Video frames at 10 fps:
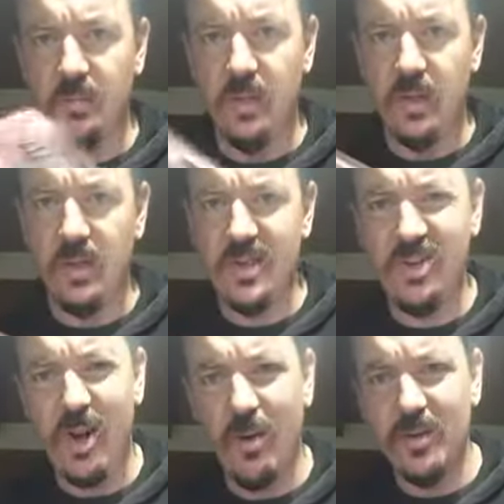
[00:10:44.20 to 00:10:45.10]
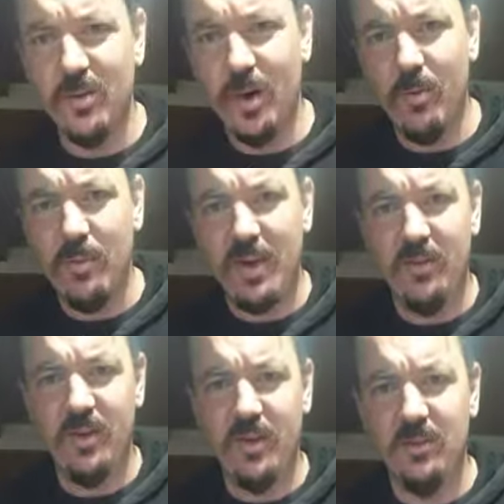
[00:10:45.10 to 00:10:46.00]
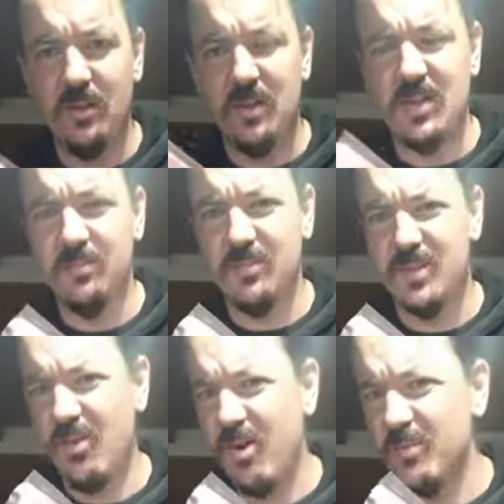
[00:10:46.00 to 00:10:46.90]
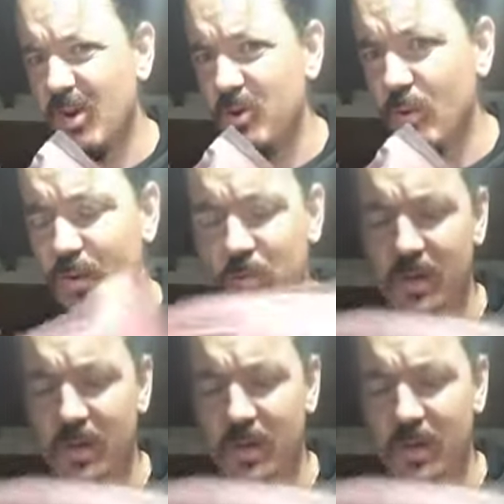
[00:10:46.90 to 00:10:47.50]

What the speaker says: This shell I do go a wee bit heavier than sometimes I normally would.